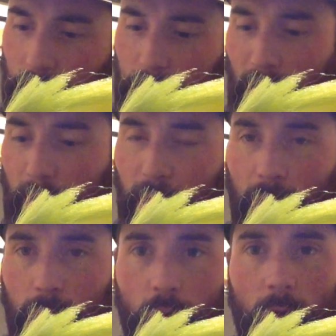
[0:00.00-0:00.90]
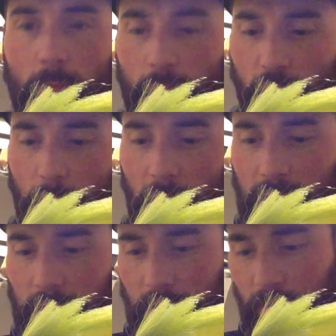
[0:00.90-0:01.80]
can become quite
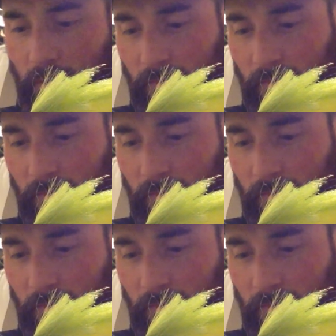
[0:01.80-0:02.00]
repetitive, this